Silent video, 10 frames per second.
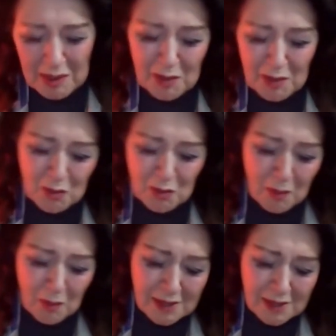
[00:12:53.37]
other
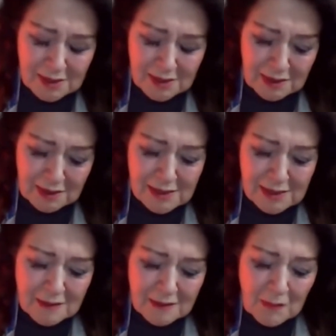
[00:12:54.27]
rabbis didn't.
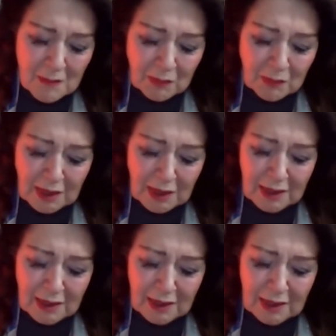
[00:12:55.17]

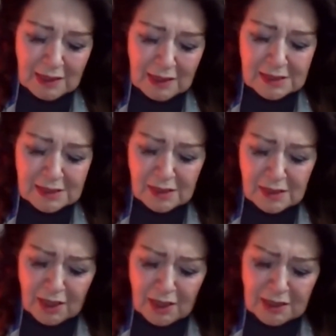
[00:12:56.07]
He said
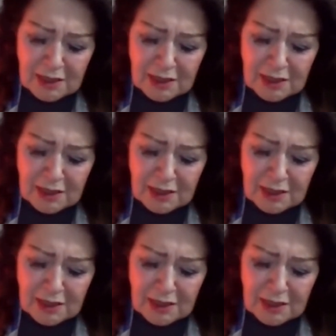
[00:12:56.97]
that